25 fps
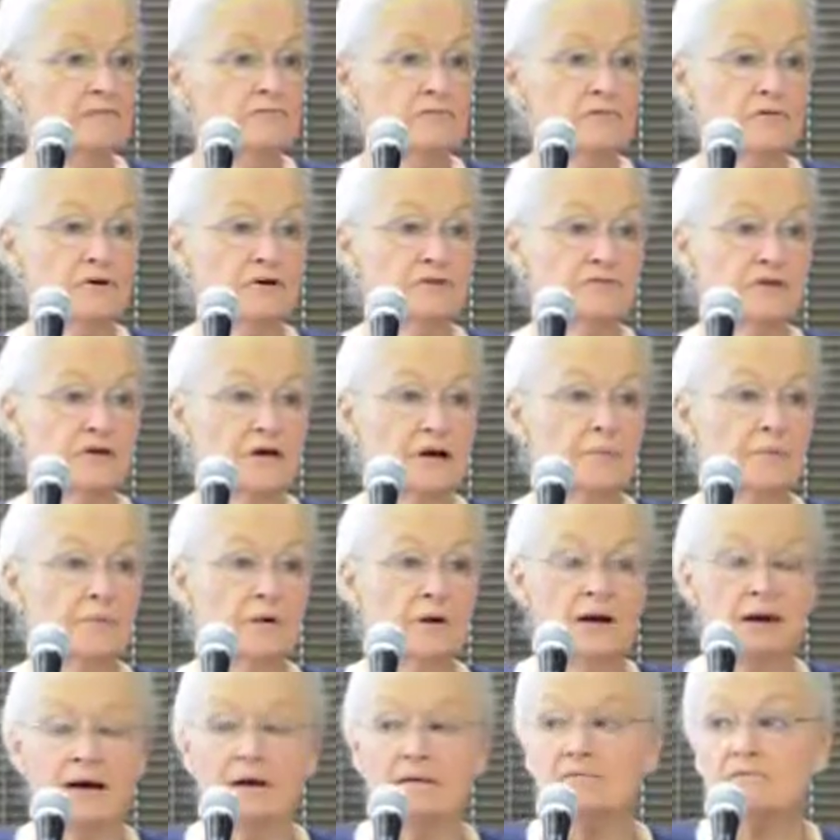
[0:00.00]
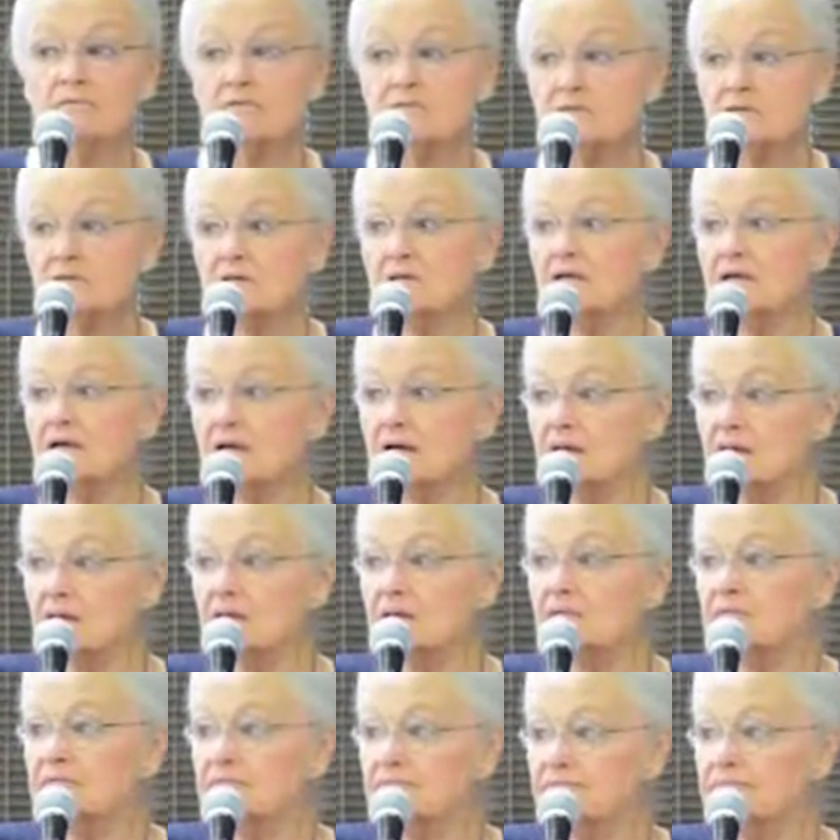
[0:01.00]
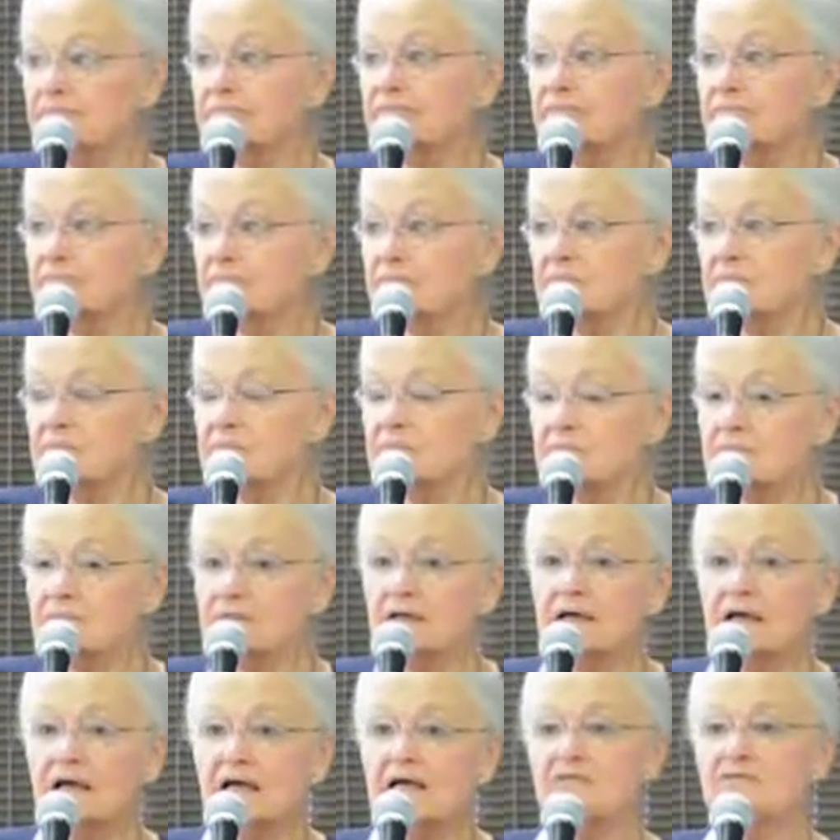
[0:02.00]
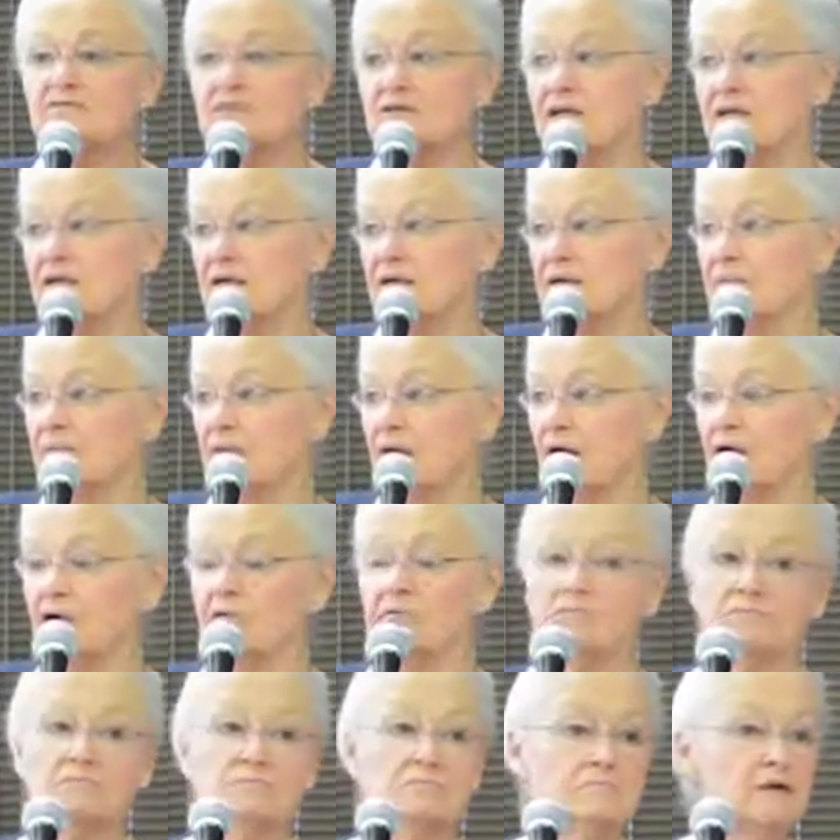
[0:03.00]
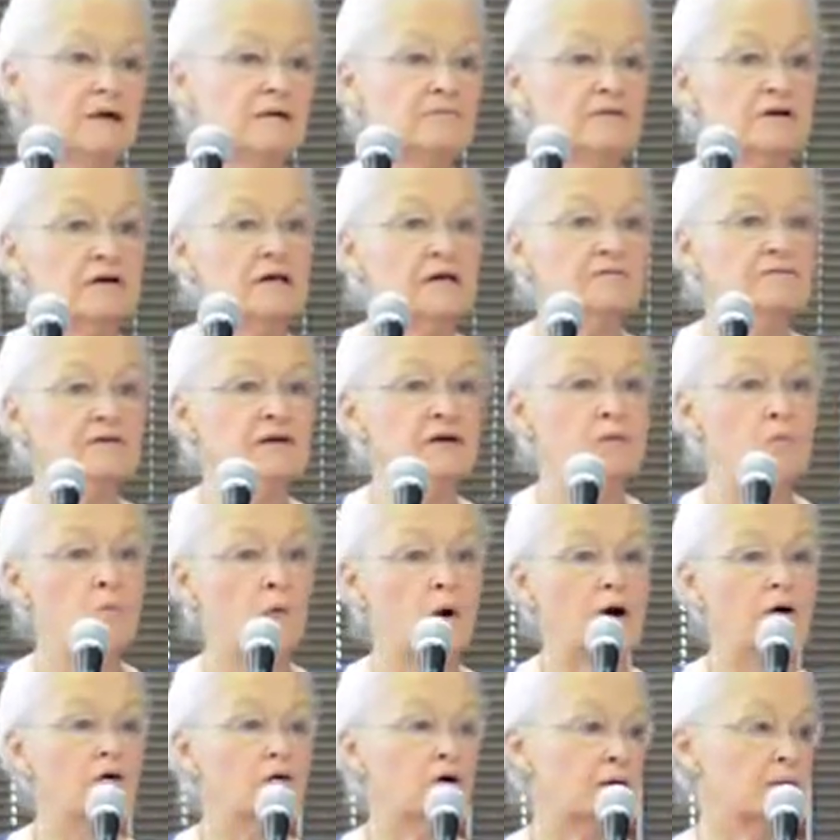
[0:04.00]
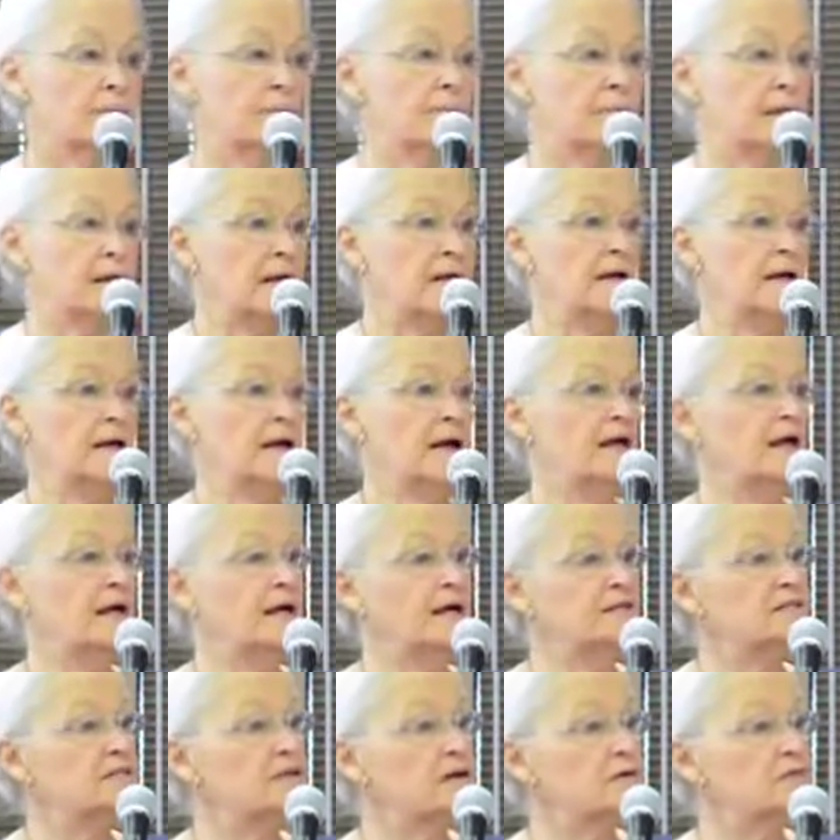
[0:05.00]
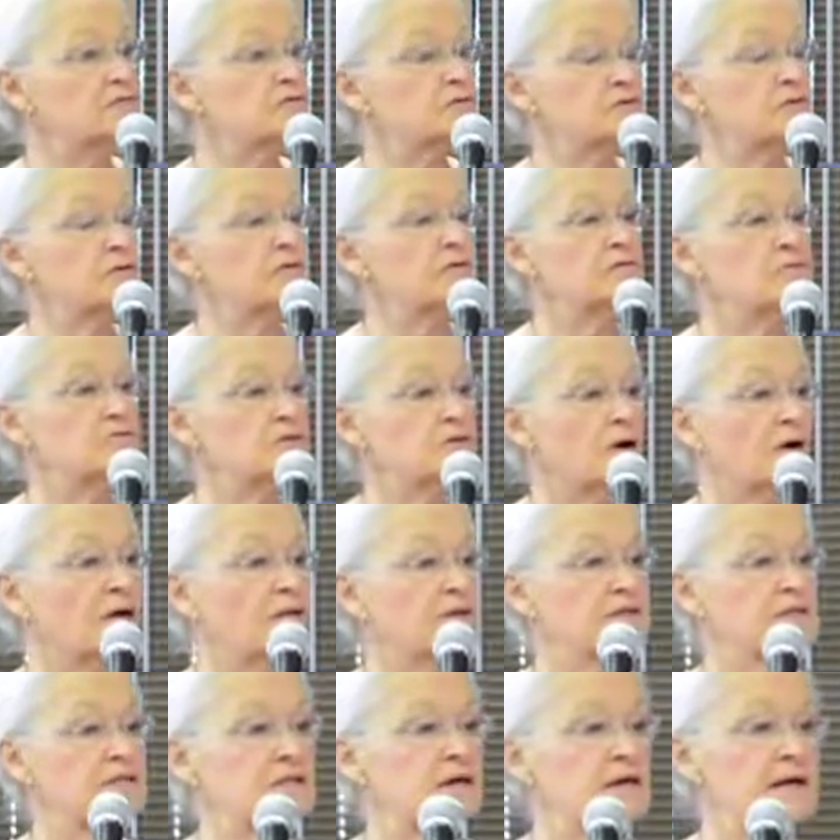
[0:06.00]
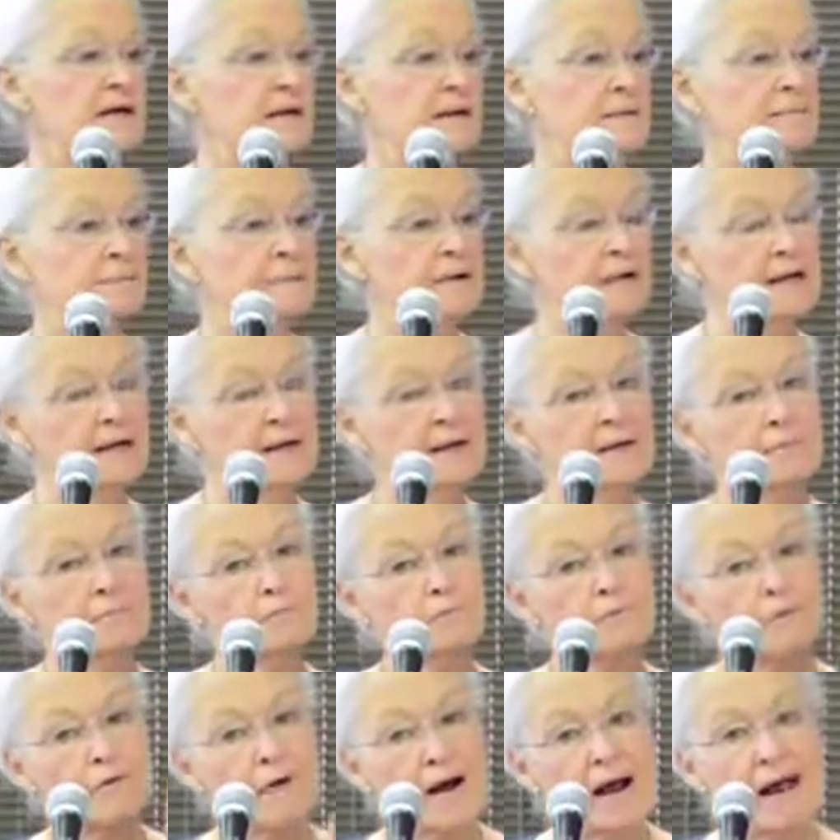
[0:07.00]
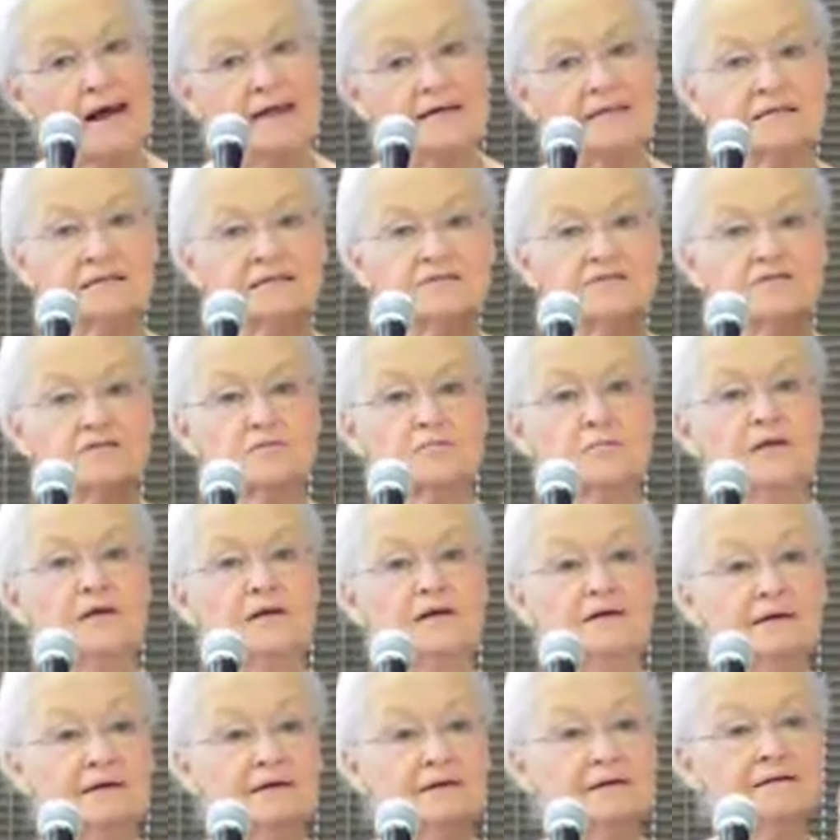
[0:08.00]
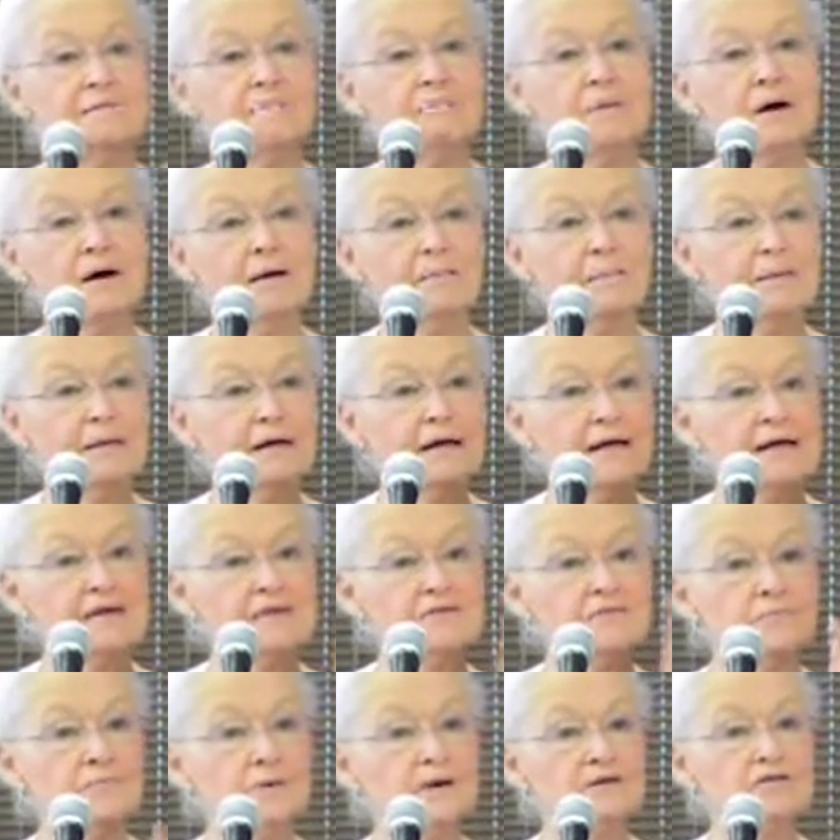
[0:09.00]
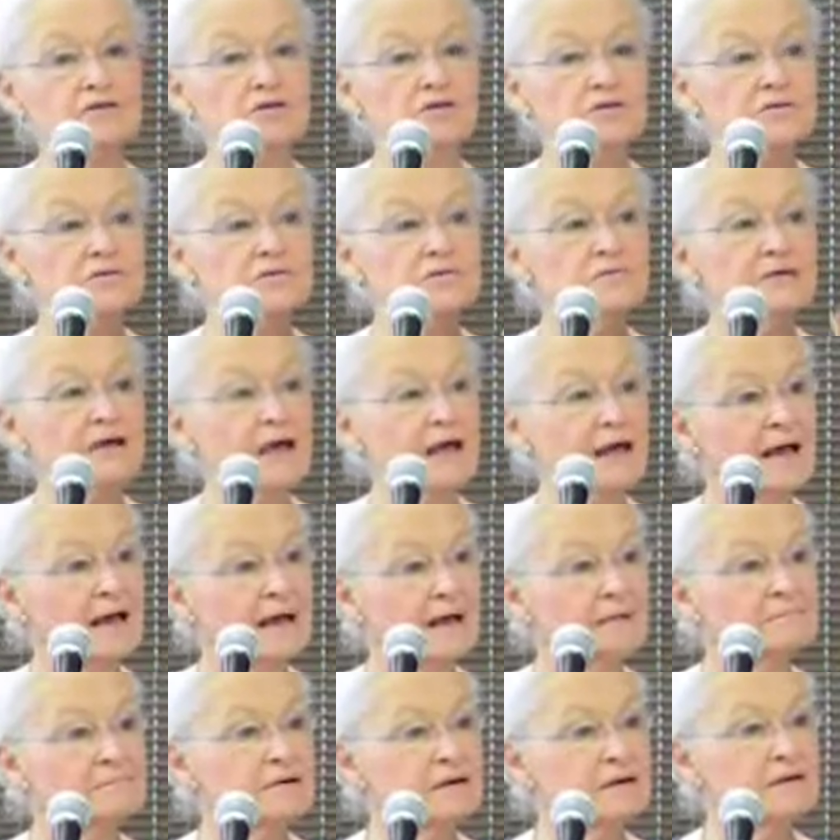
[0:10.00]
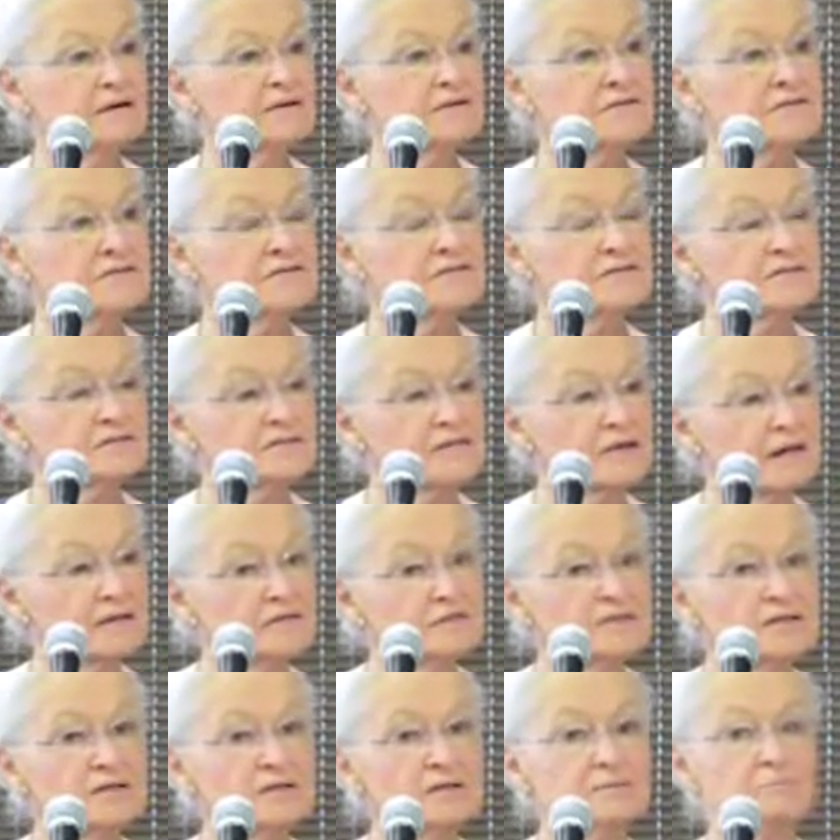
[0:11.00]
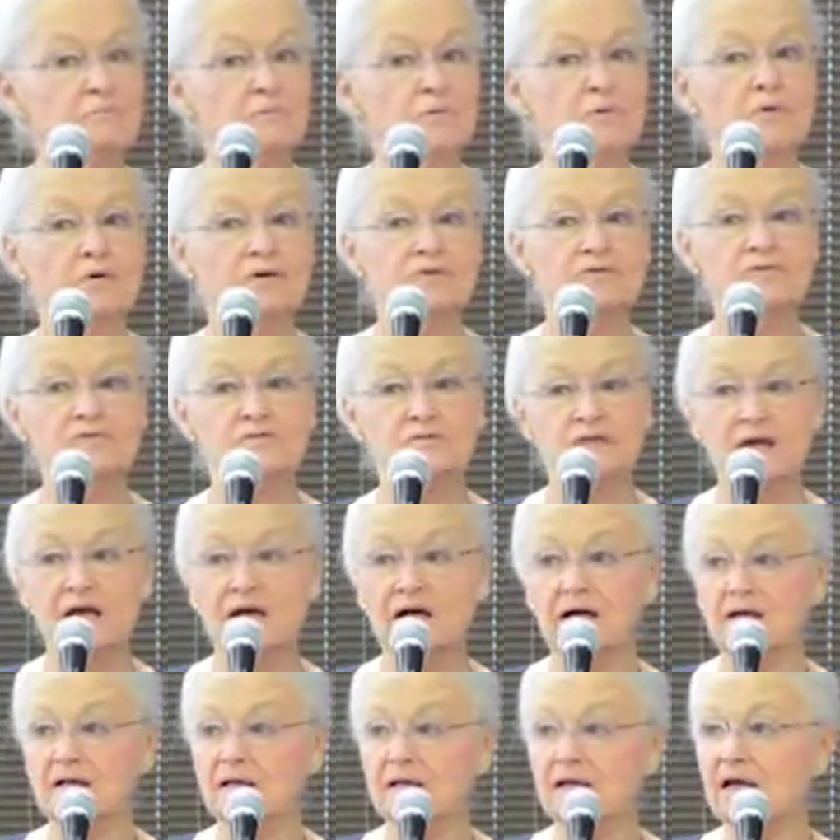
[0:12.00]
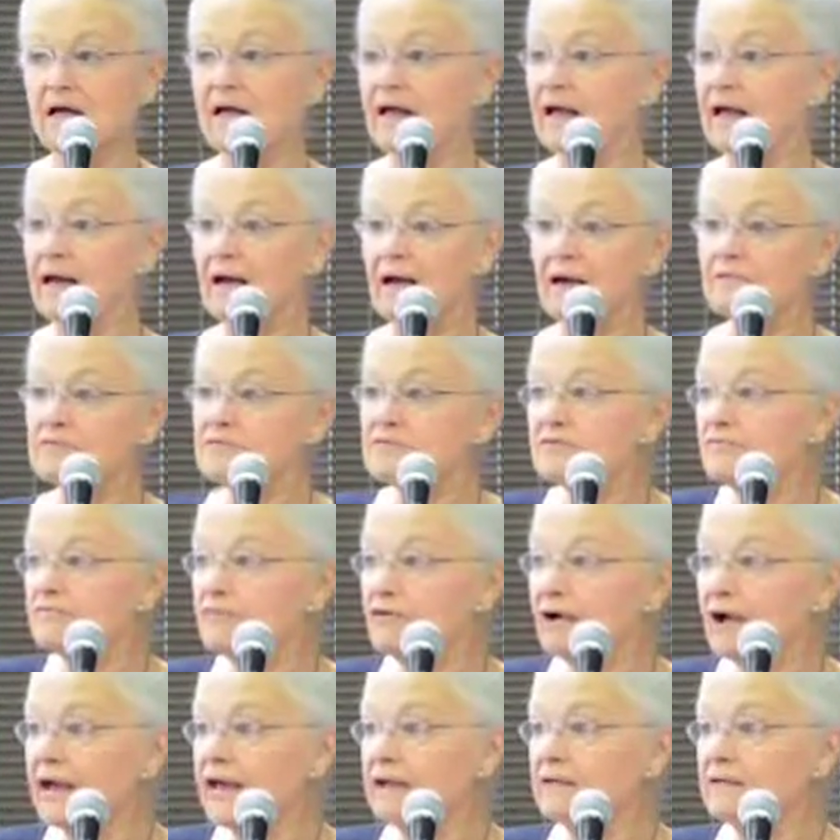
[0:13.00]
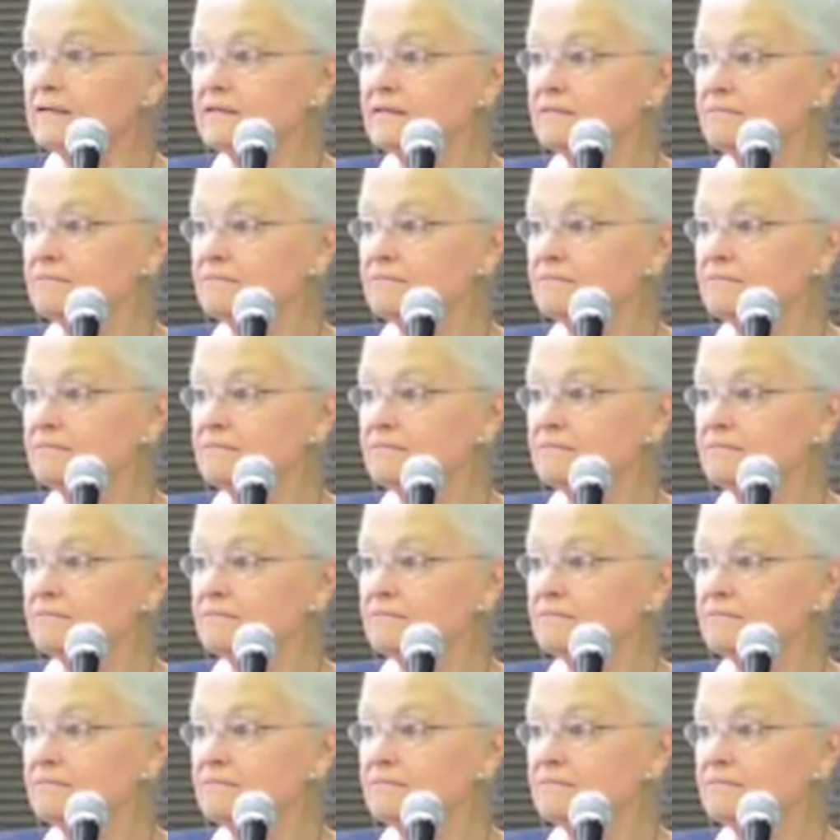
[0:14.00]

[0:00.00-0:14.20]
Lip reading: for example, I was a little uneasy about even giving a welcome. And I tell students all the time, practice speaking in public as much as you can because it's such an important skill. And I was afraid